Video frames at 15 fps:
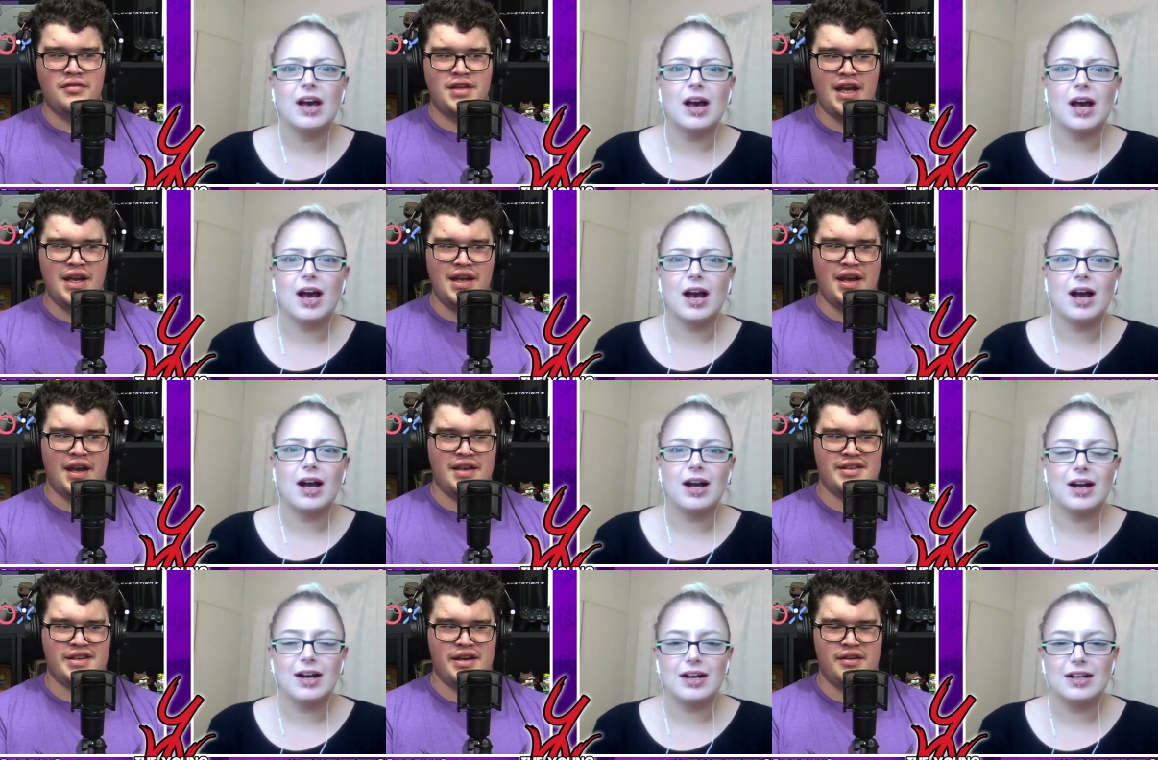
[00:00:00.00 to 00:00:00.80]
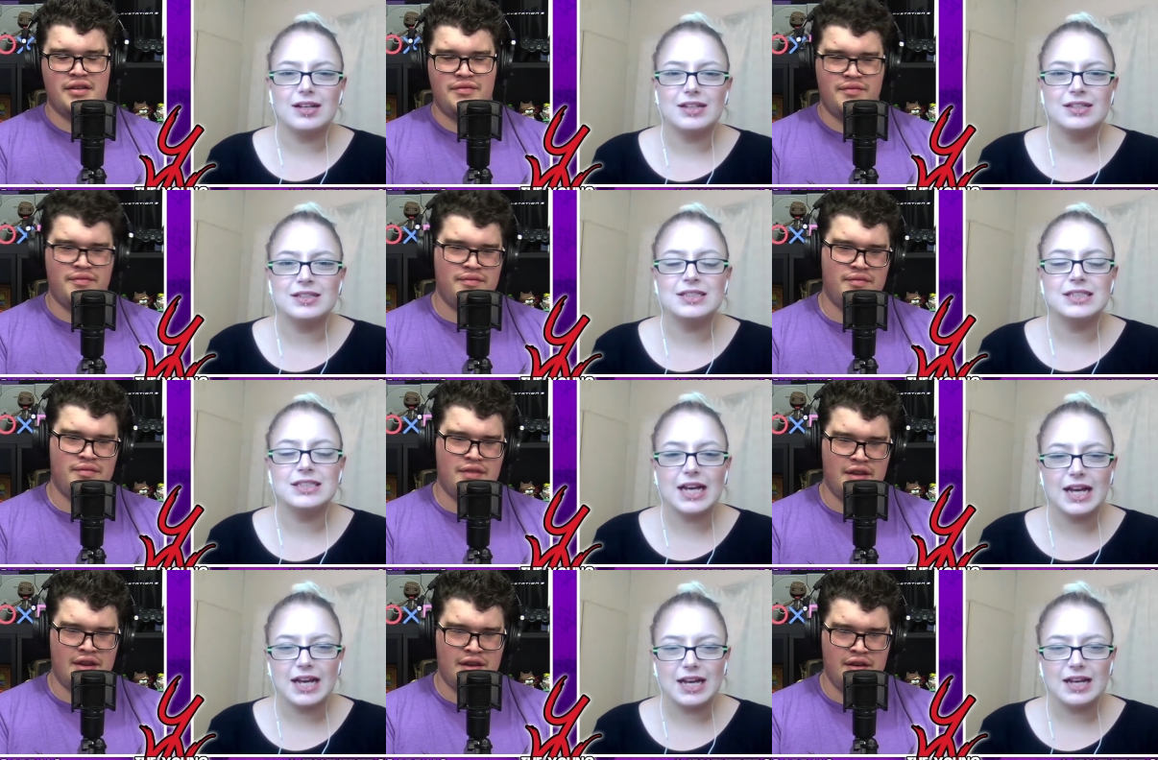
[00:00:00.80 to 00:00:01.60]
Speaker 1: Daddy Gaza.
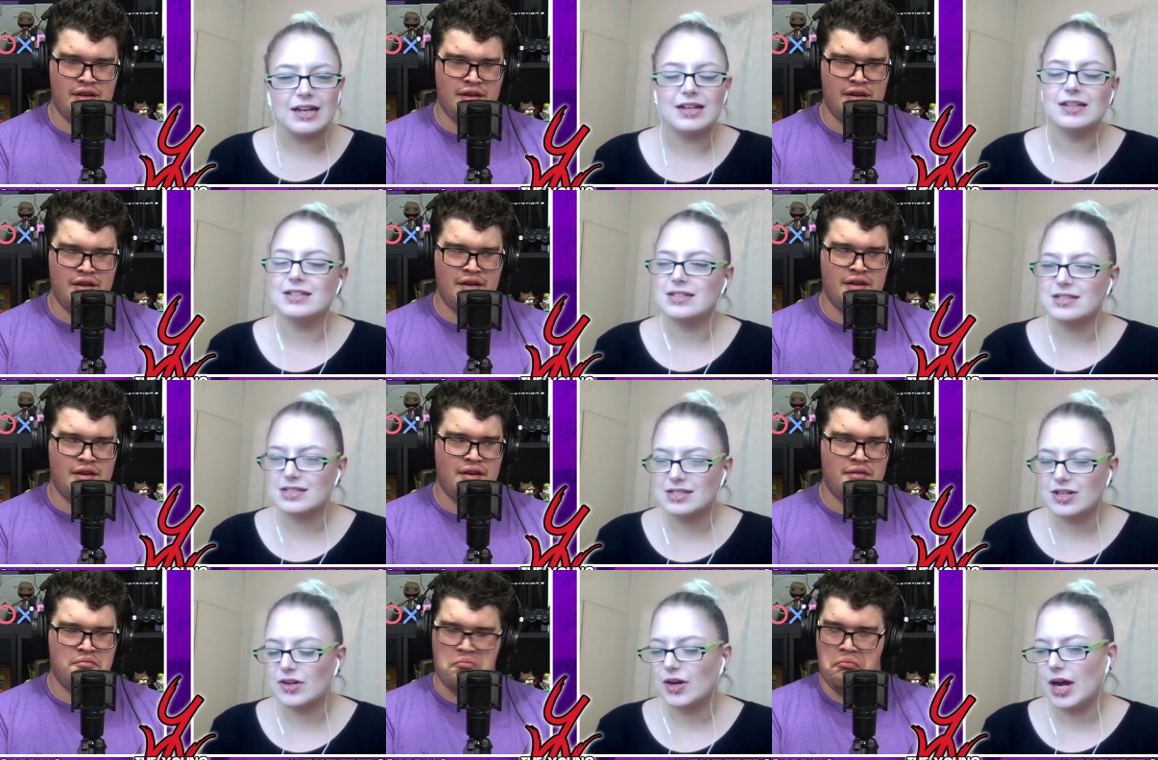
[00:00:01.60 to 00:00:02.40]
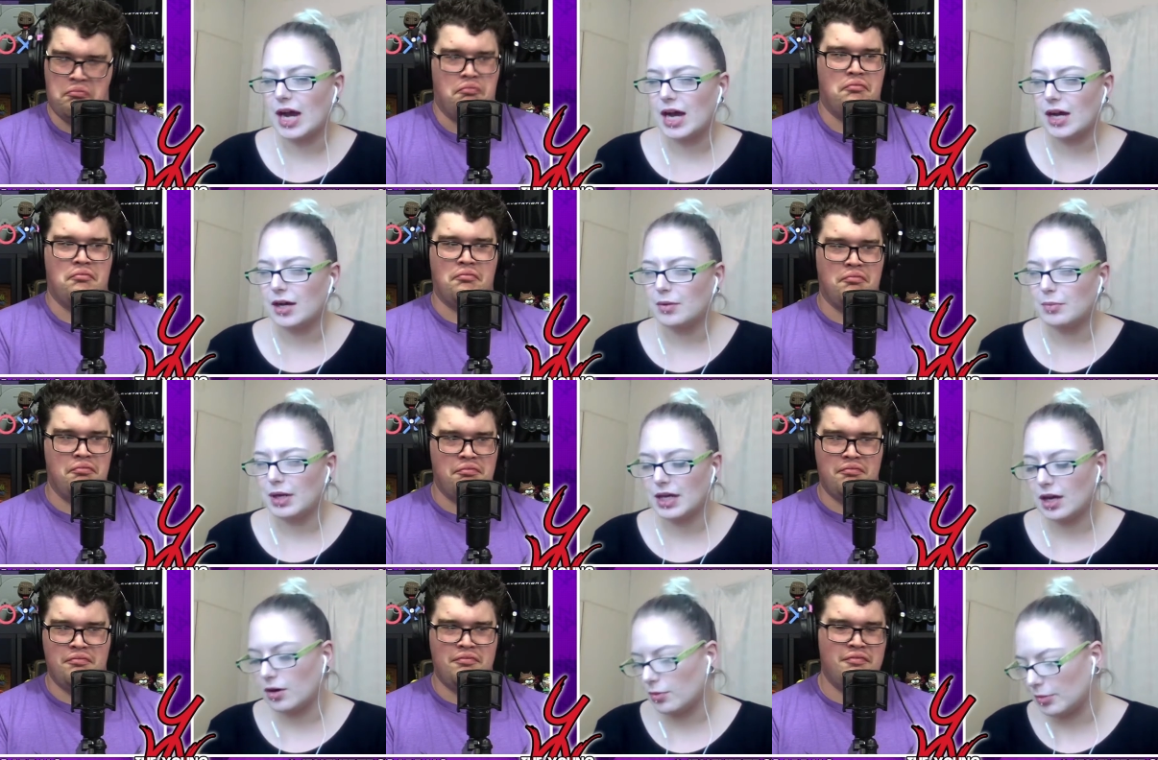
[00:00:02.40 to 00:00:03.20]
Speaker 2: Yeah, and so I
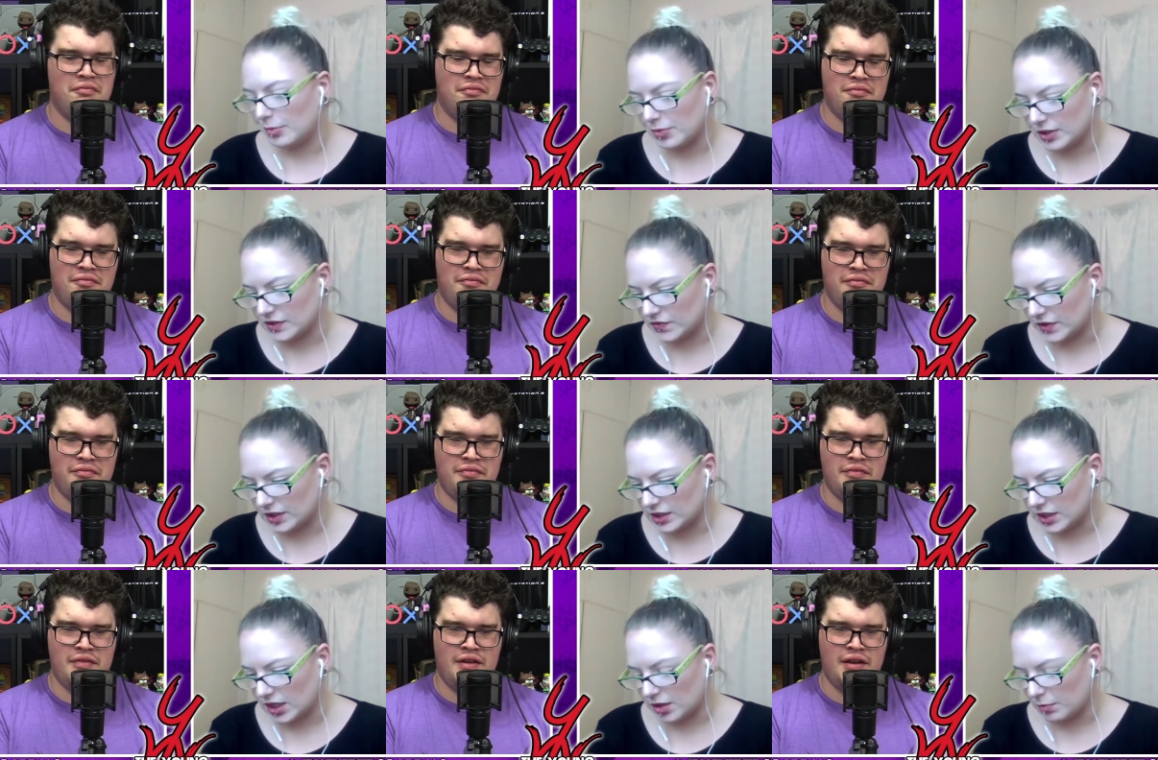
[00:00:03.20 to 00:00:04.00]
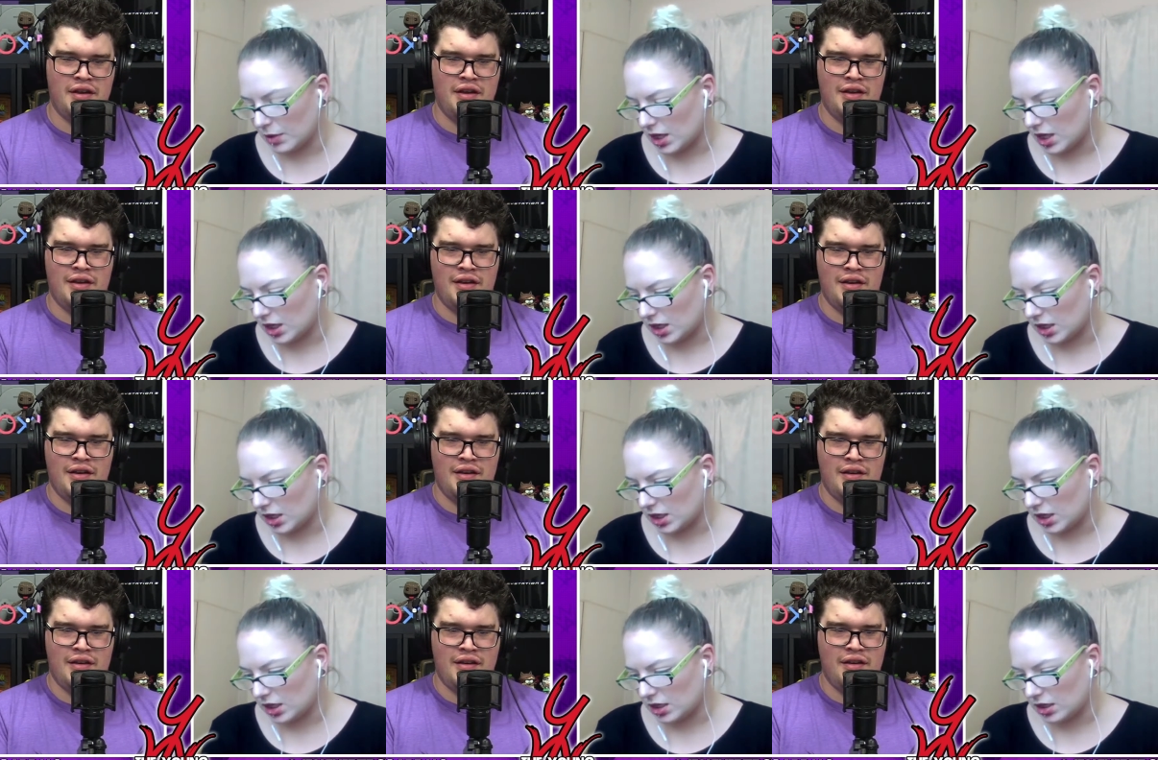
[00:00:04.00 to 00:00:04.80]
can't remember his first name.
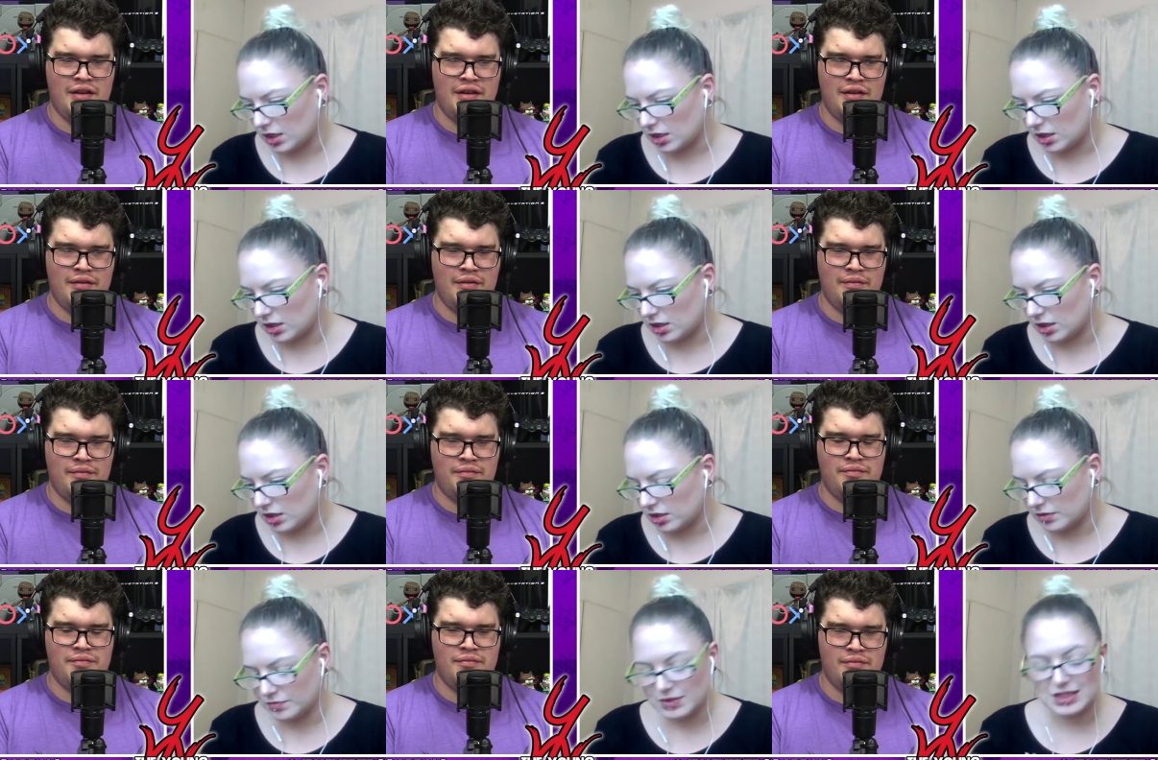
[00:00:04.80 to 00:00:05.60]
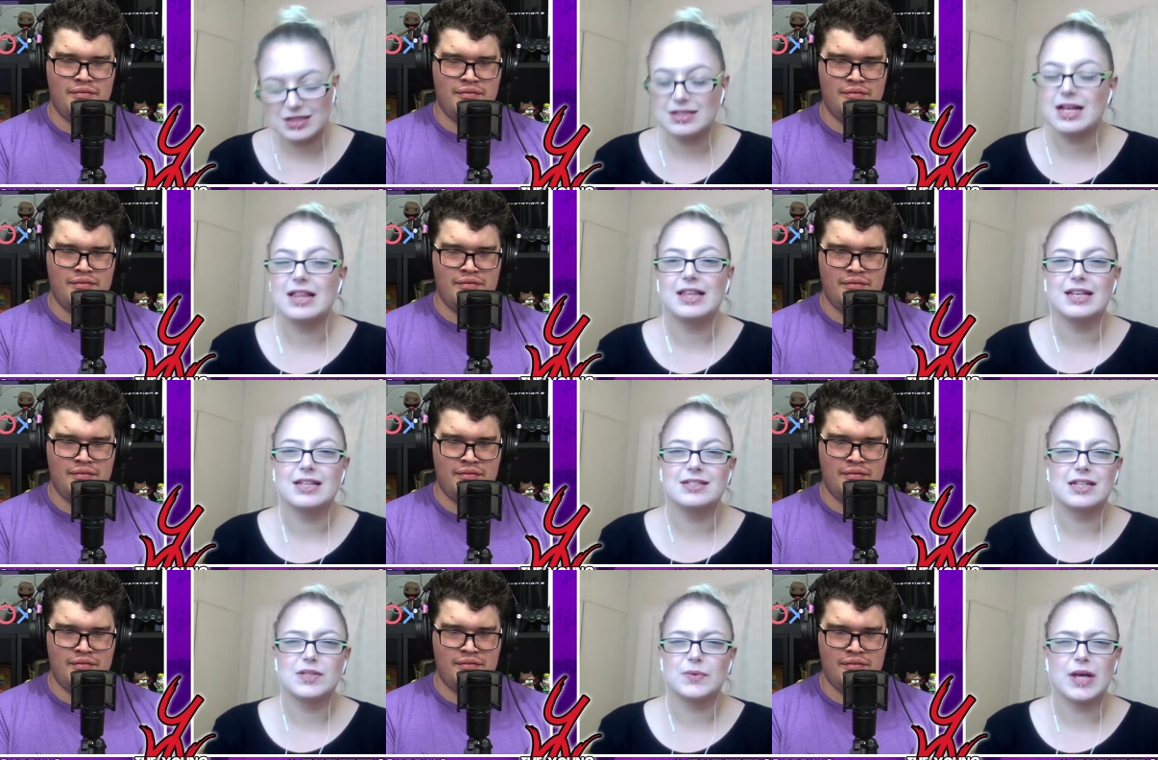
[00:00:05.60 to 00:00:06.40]
I think it
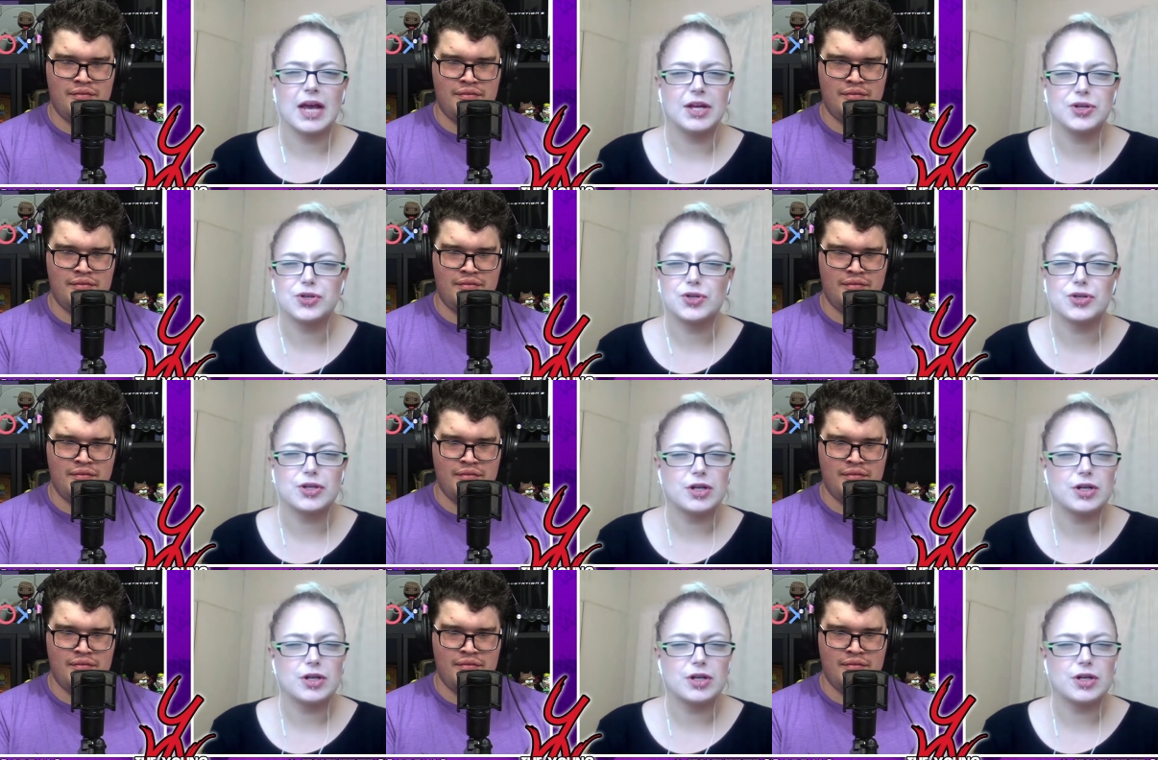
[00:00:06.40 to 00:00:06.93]
starts with H.